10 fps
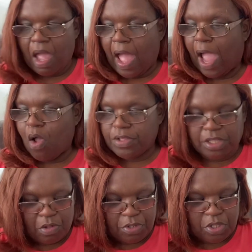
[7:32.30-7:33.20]
I
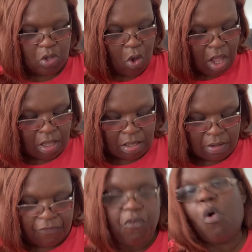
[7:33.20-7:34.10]
also saw
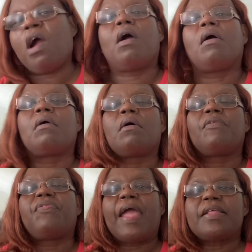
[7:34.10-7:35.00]
for
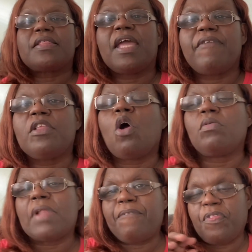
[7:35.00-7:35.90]
Thanksgiving, no,
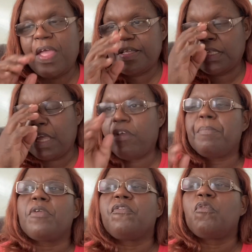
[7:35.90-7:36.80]
not for Thanksgiving,
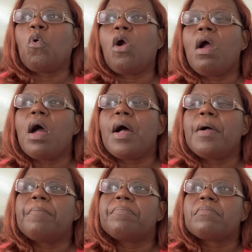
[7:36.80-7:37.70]
but for
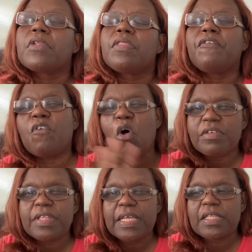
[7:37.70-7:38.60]
the fall
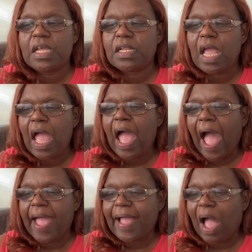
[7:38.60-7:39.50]
season,
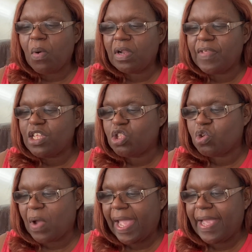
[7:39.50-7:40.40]
I got one of these
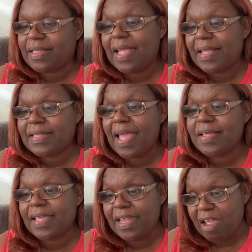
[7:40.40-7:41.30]
trays that
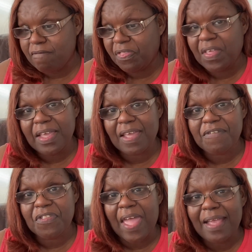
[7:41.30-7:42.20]
says, "In everything, give
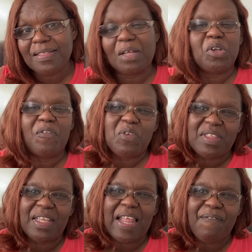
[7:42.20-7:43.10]
thanks." I don't know if you've
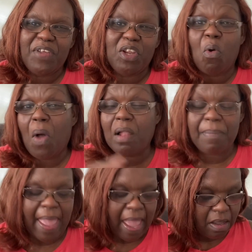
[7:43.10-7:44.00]
seen that video a while
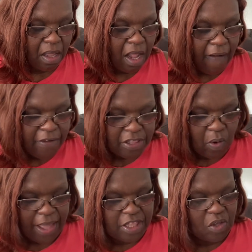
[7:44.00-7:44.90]
back. So
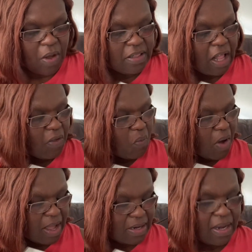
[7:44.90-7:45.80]
I saw another
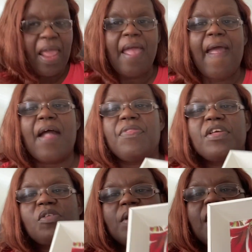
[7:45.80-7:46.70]
one, and
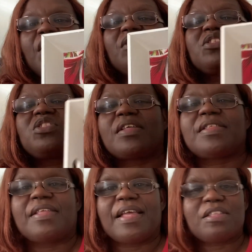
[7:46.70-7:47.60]
this one here
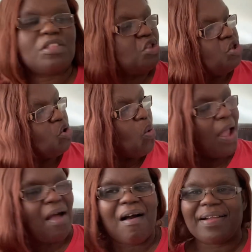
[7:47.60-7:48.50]
just says
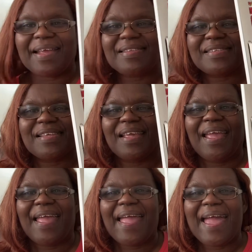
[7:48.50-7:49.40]
joy on it.
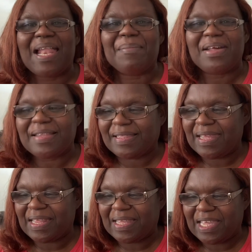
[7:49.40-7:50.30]
And I'm going to
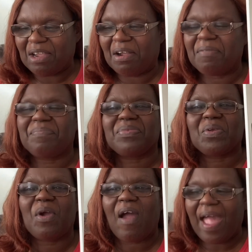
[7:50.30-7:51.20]
sit it here
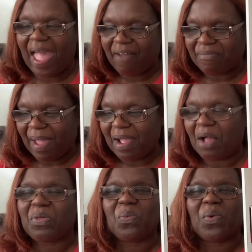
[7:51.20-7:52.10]
where I have my
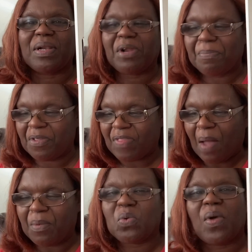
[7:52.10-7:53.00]
other one. I'm going to put
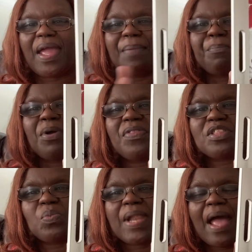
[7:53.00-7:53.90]
that one away and put
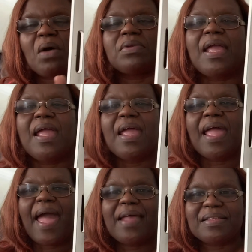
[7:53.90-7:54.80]
this one out.
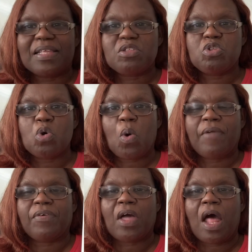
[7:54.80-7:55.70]
And it says joy
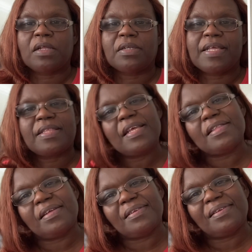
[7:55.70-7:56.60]
for the holiday
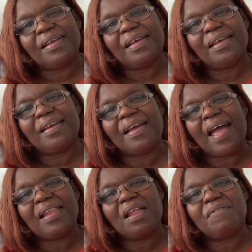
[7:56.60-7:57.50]
season.
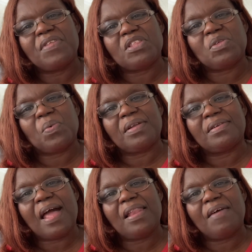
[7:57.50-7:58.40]
I love this one.
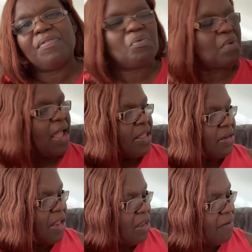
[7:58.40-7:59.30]
I love the red,
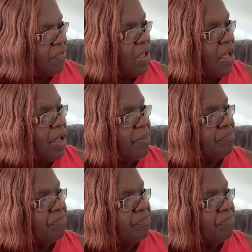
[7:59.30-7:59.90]
and I love the